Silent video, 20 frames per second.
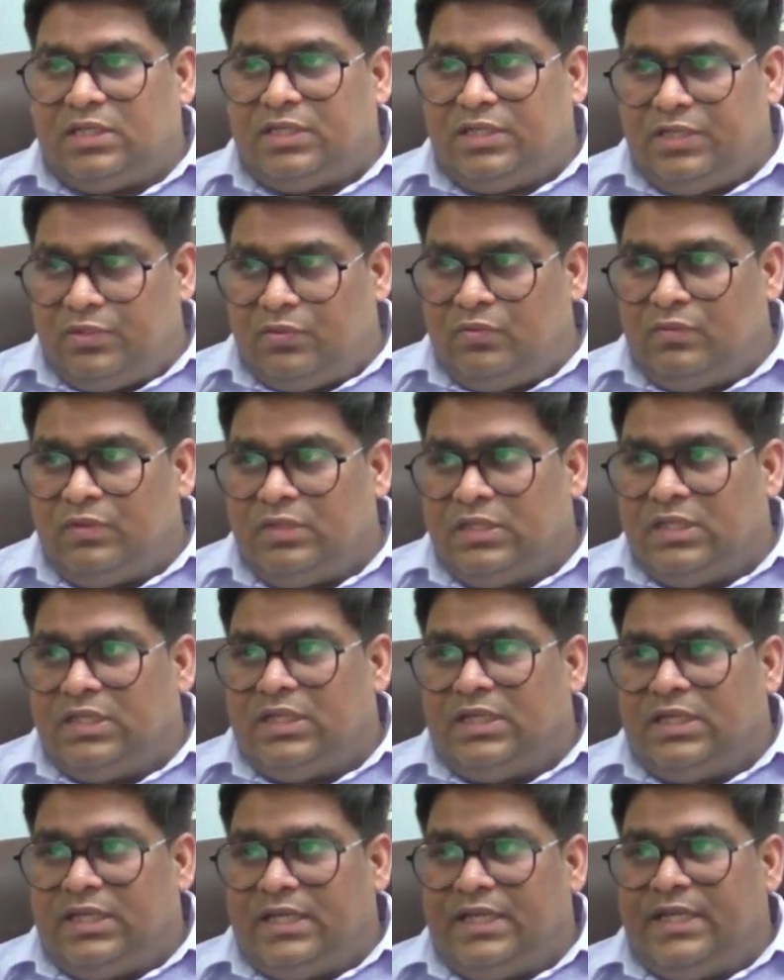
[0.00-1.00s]

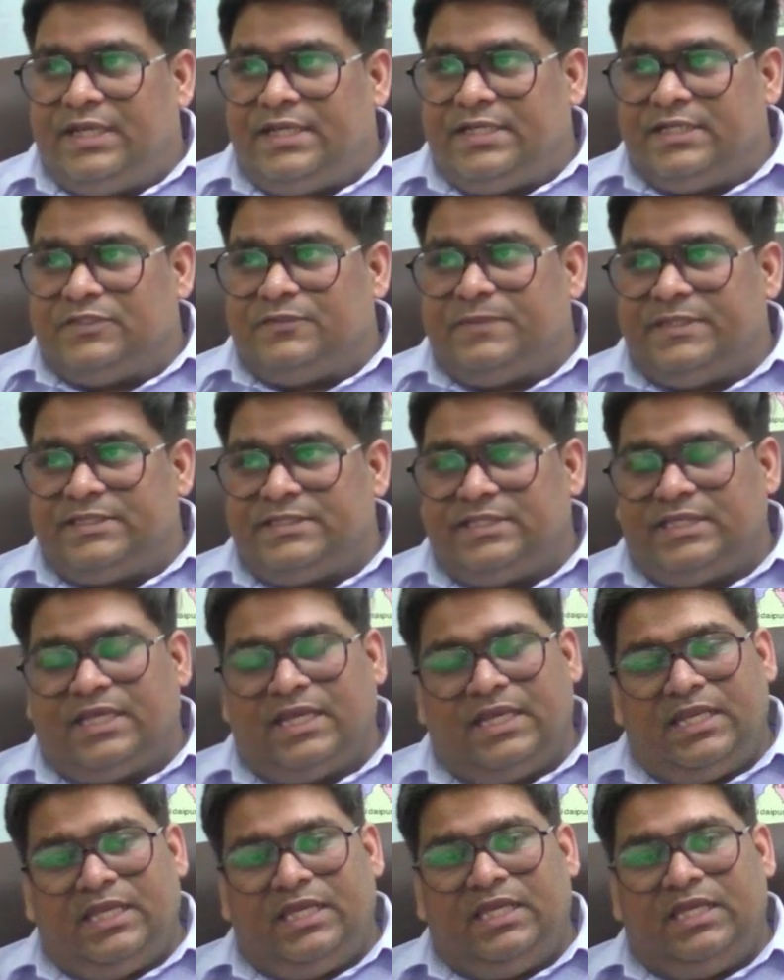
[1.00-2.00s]
it is
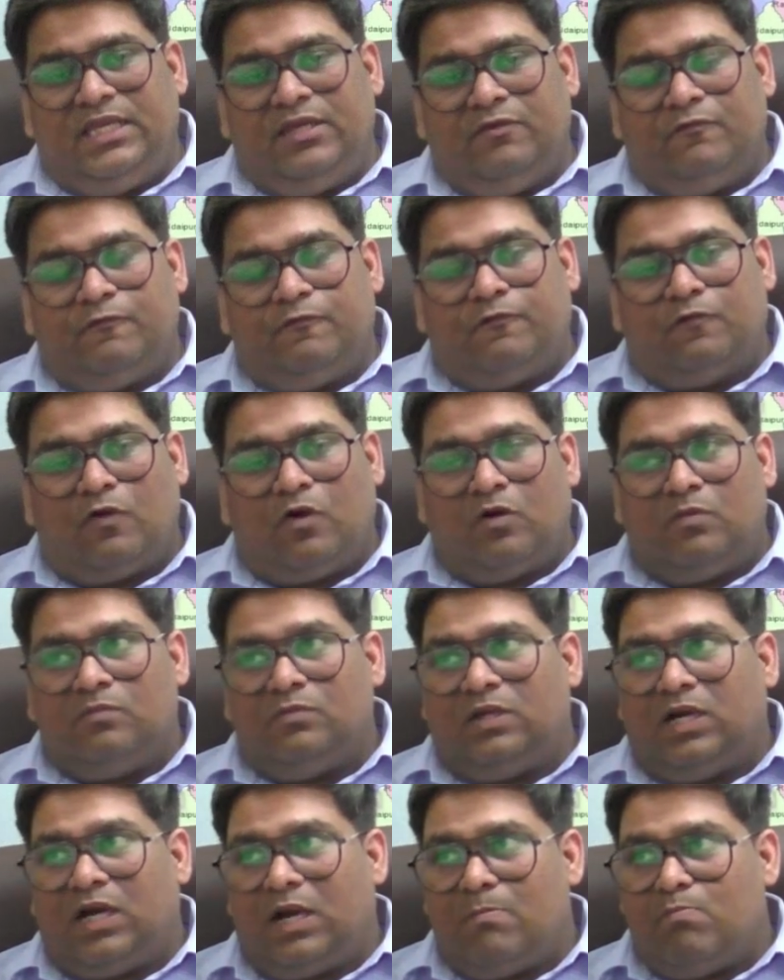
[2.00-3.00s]
basically
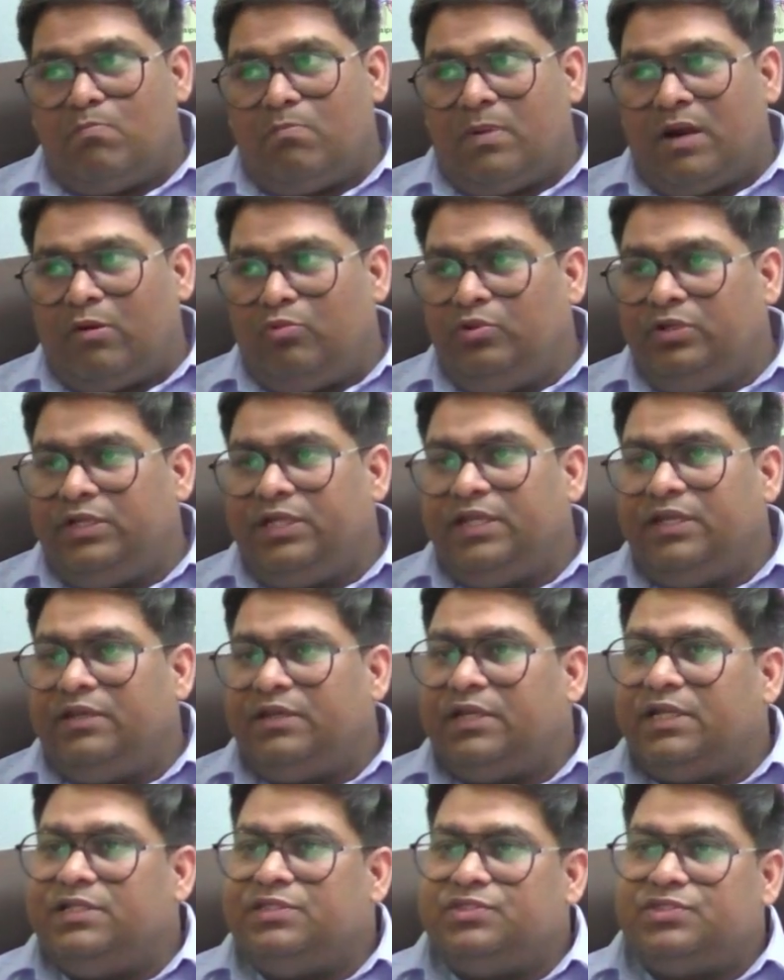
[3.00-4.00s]
form a mountain
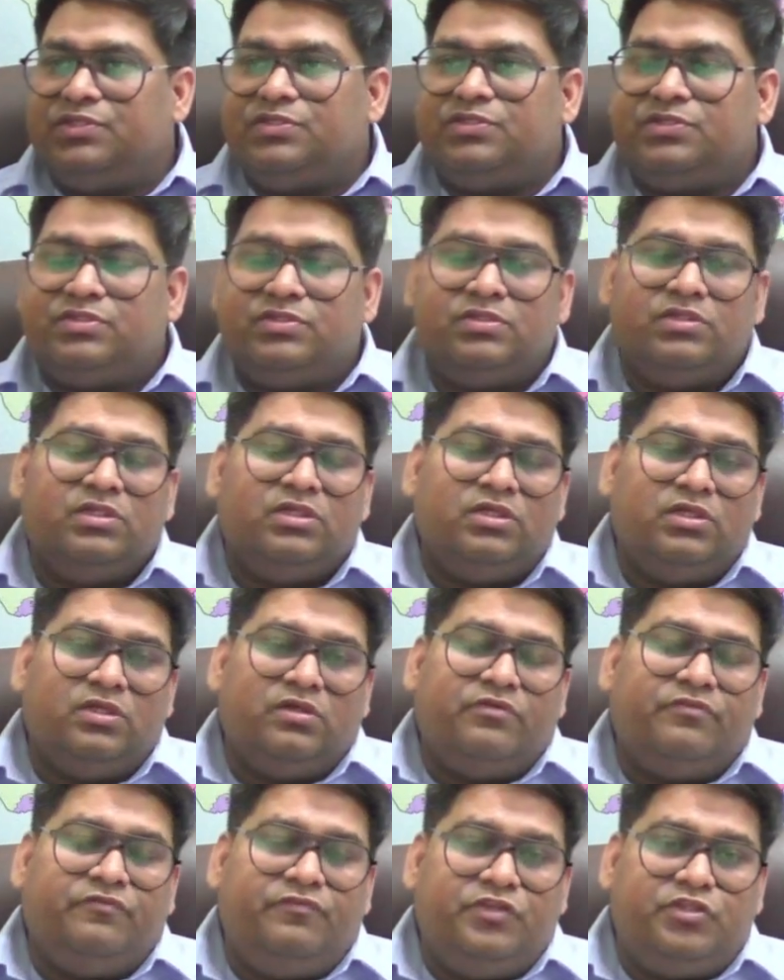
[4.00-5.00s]
ranges
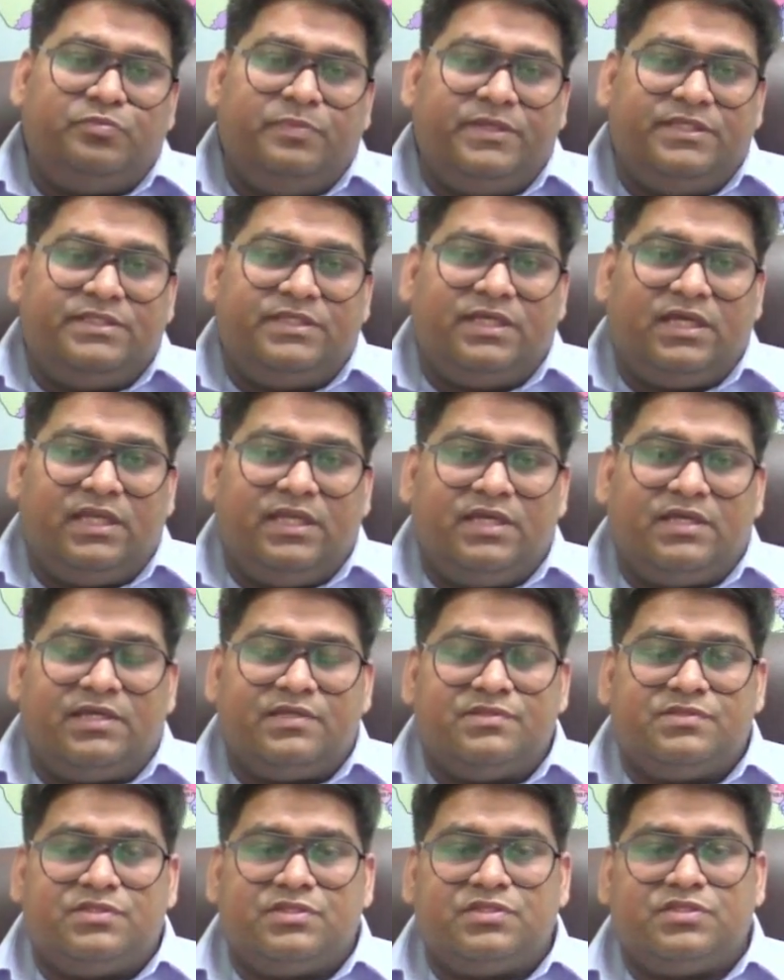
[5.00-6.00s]
which basically
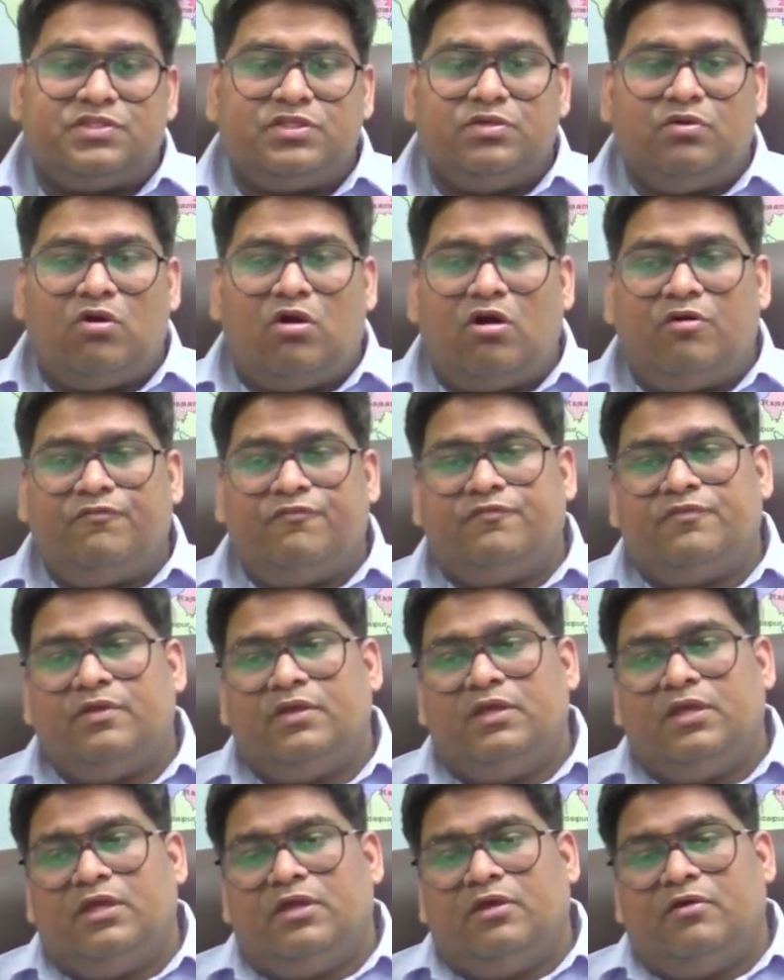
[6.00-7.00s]
consisting of
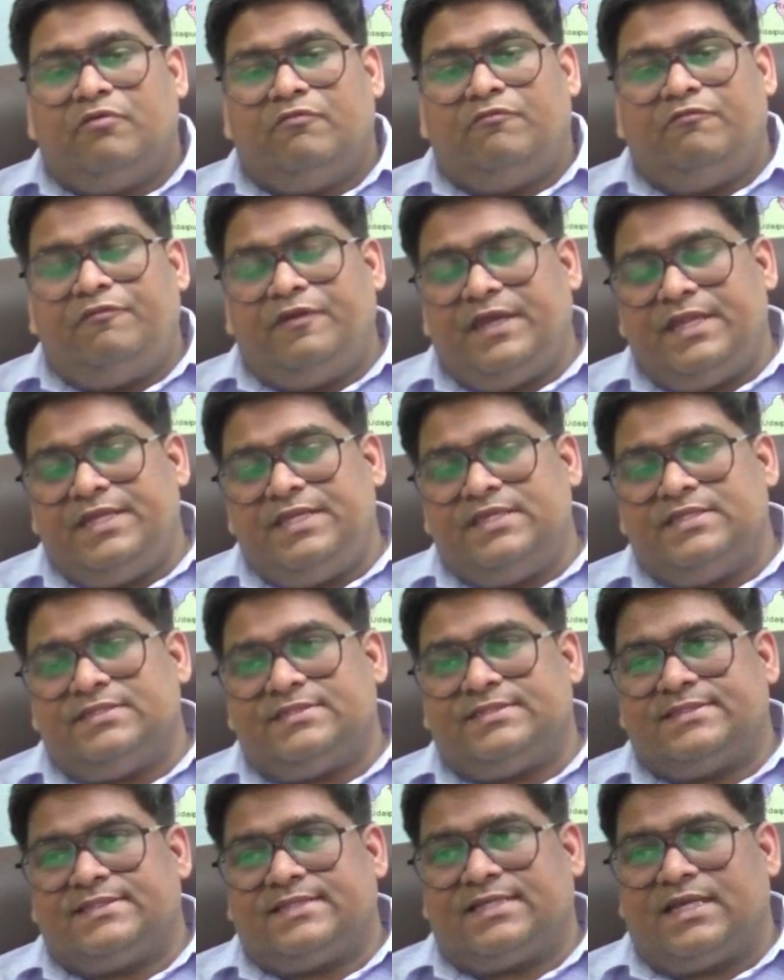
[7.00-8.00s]

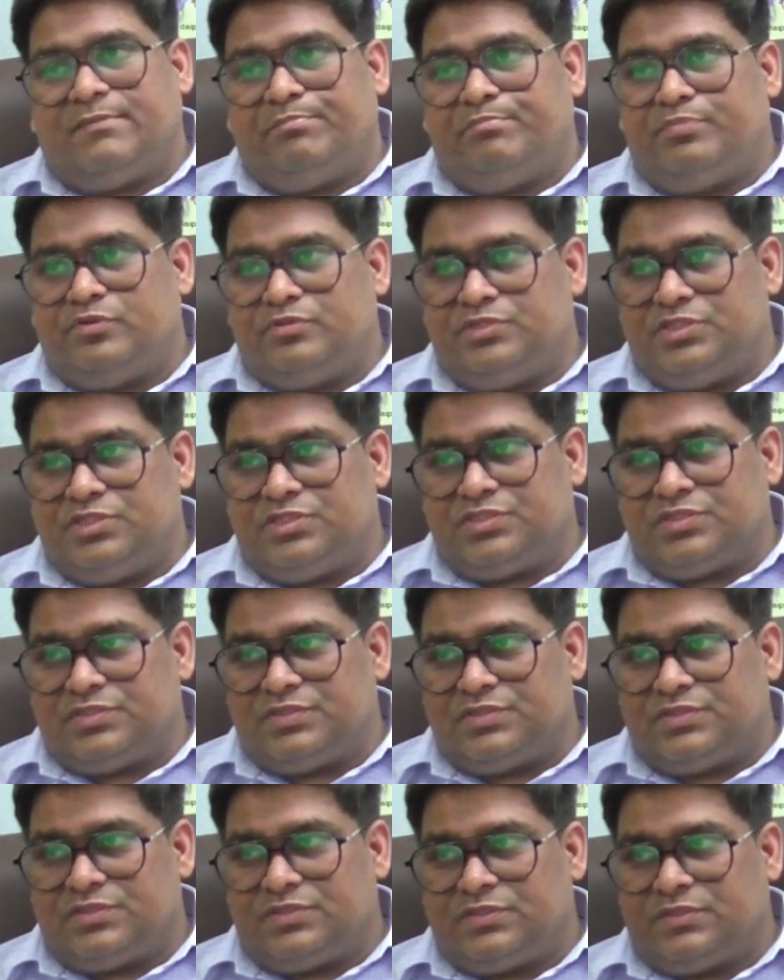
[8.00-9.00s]
various
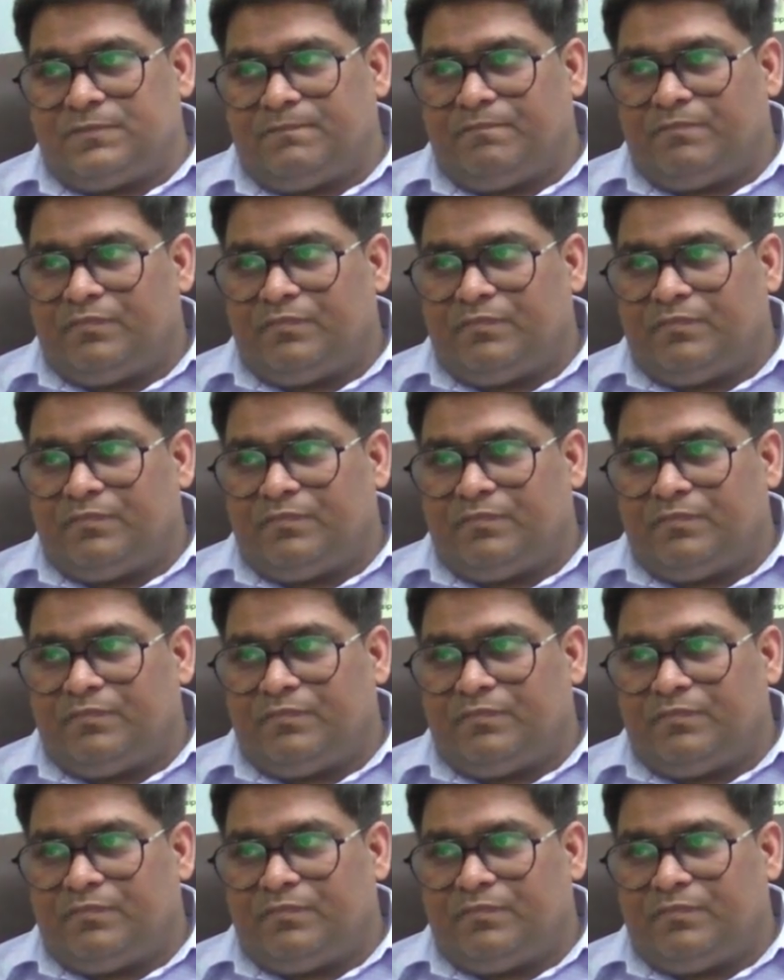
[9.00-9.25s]
compositions,